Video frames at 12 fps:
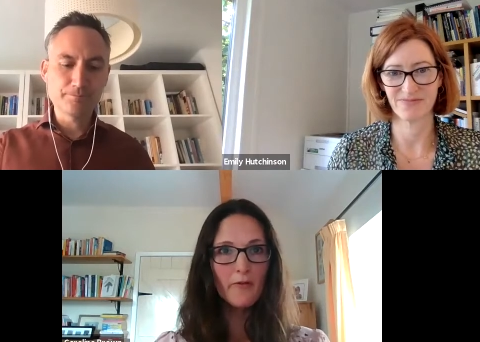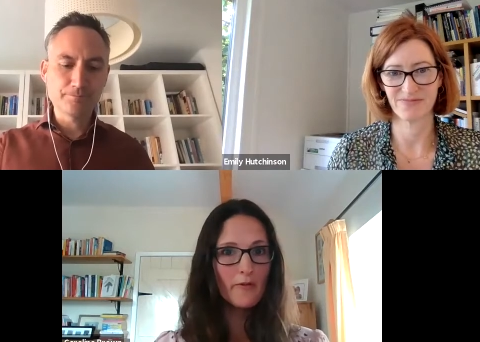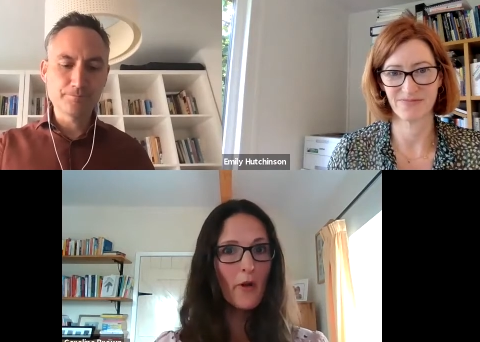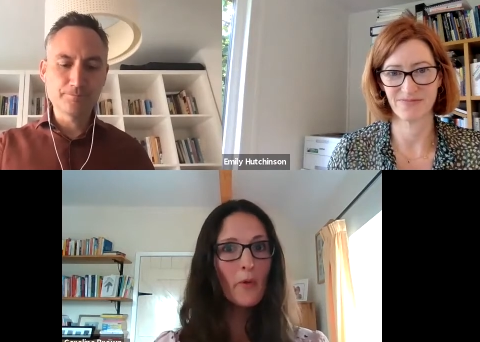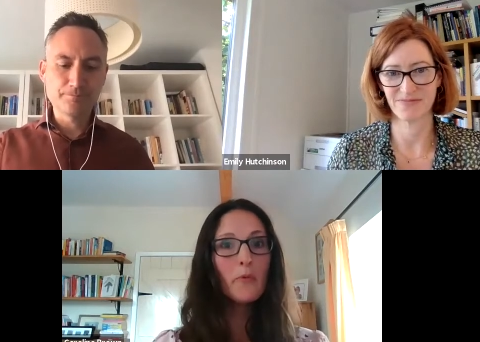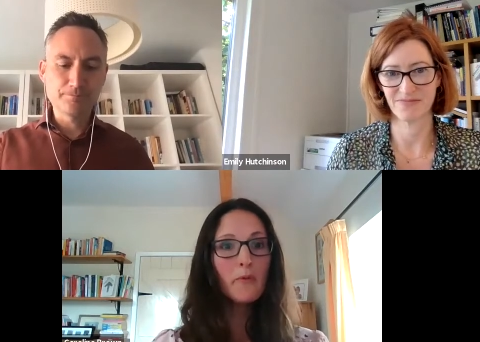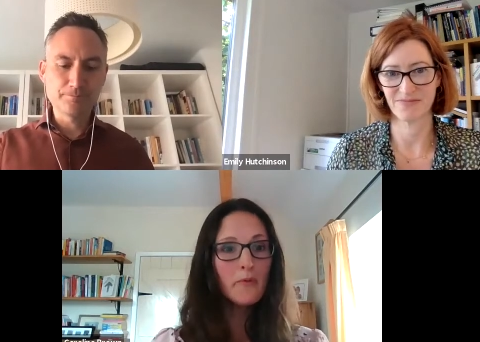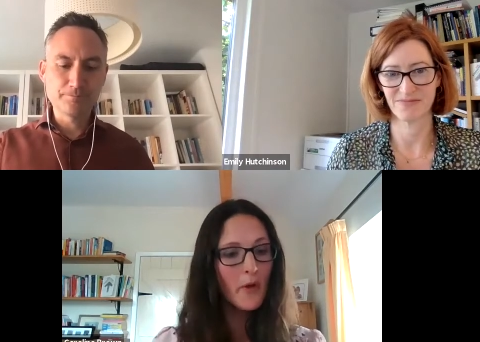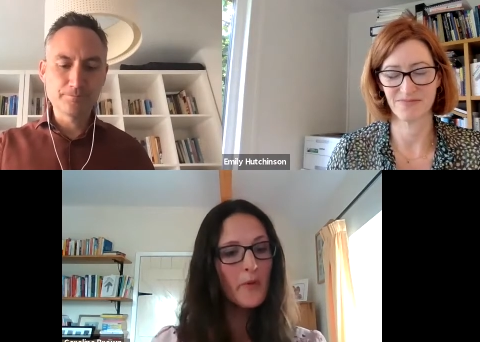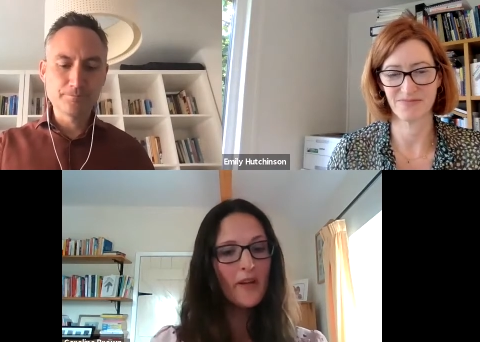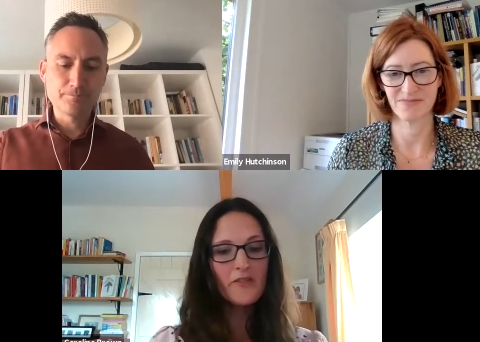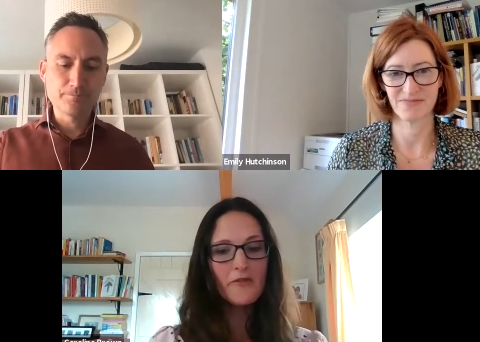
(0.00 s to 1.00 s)
Speaker 1: uh, know
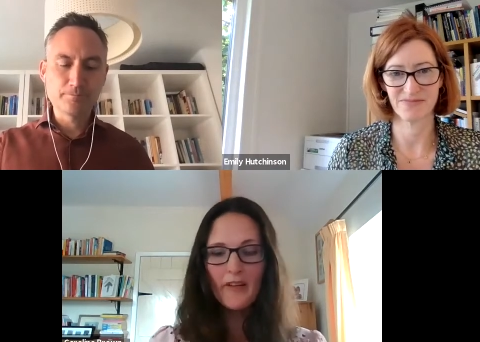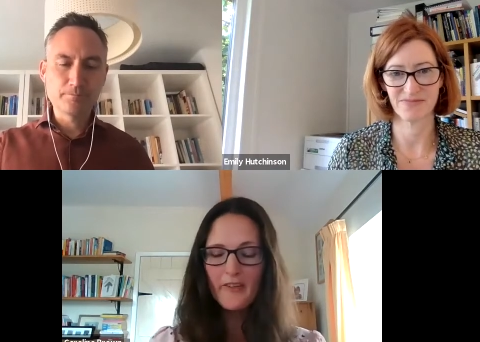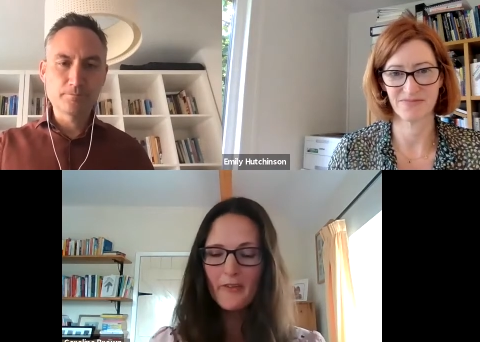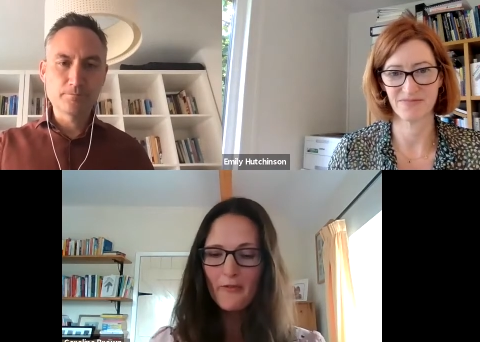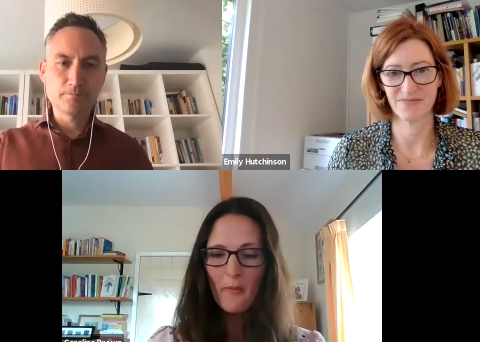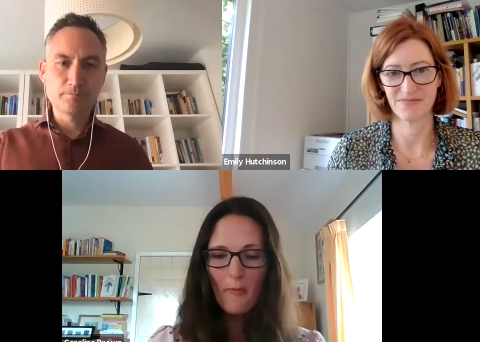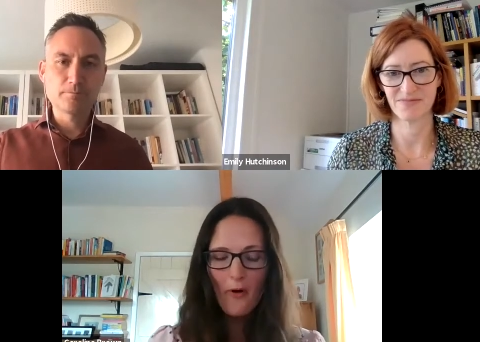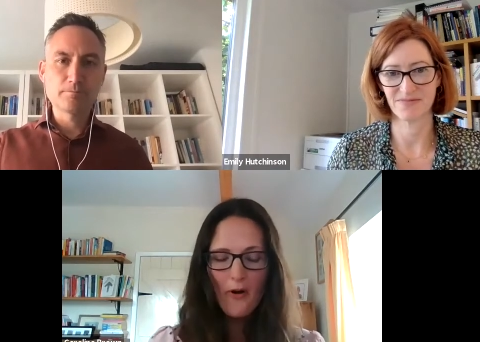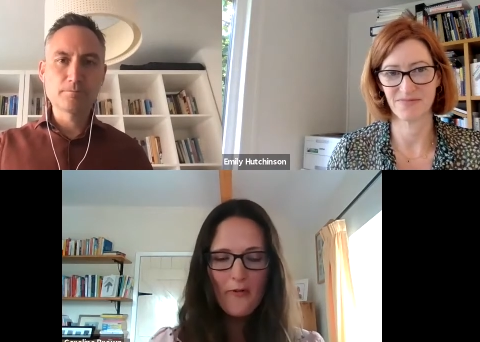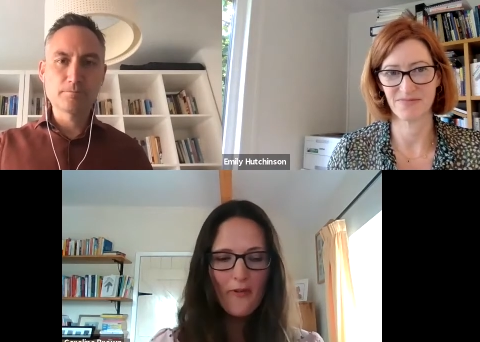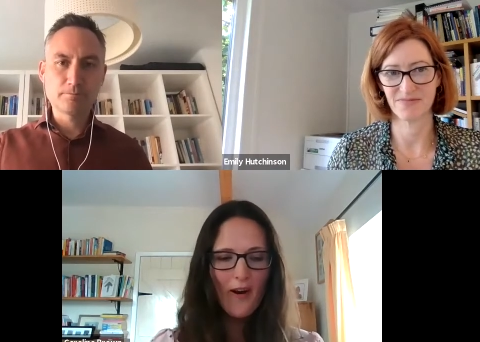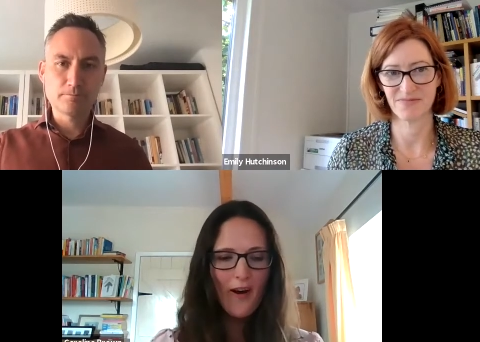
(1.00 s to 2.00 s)
know their strengths from a
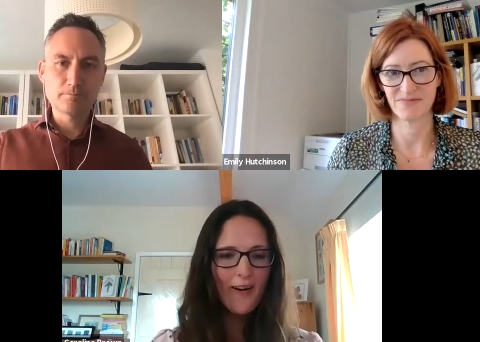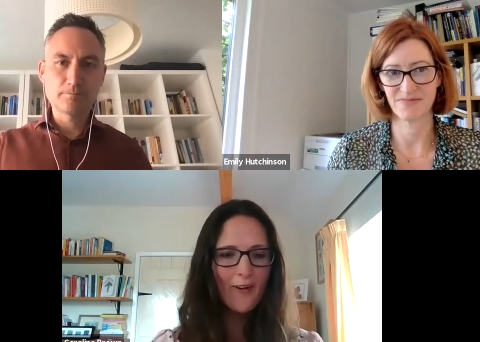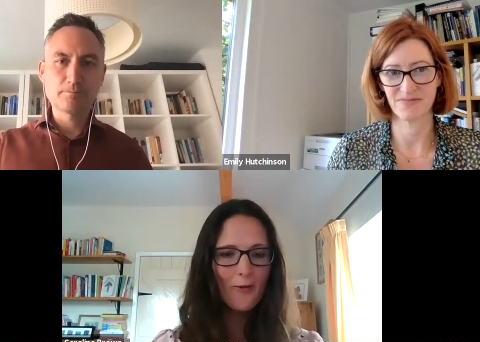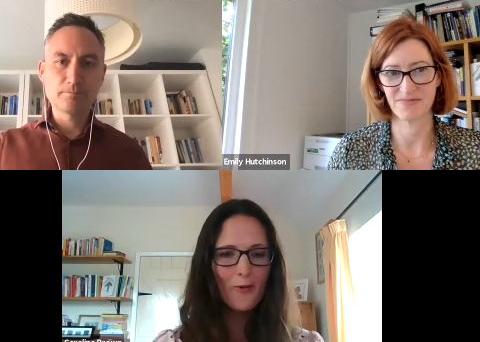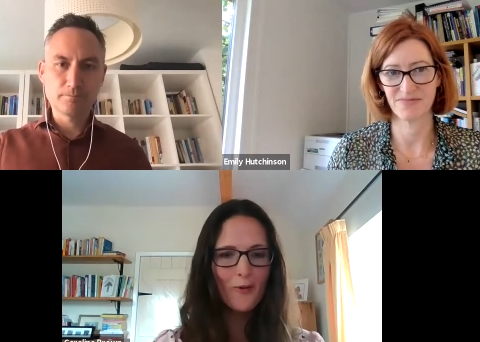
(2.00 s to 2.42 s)
profile,